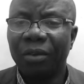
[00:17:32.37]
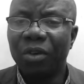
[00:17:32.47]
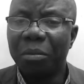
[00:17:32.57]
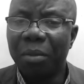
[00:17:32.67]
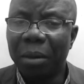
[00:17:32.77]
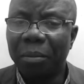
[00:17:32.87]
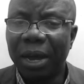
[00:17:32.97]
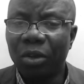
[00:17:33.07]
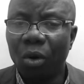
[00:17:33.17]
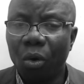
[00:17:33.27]

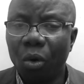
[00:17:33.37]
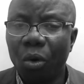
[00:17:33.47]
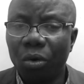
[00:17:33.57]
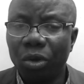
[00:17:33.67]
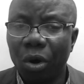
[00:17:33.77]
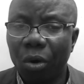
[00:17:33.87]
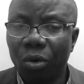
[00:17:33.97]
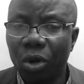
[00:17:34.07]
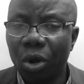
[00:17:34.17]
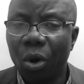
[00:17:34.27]
remember your, your
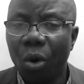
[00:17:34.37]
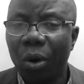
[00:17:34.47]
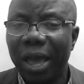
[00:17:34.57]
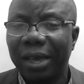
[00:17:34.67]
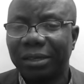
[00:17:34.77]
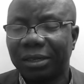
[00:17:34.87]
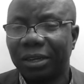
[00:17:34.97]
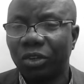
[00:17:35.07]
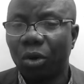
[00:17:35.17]
low estate,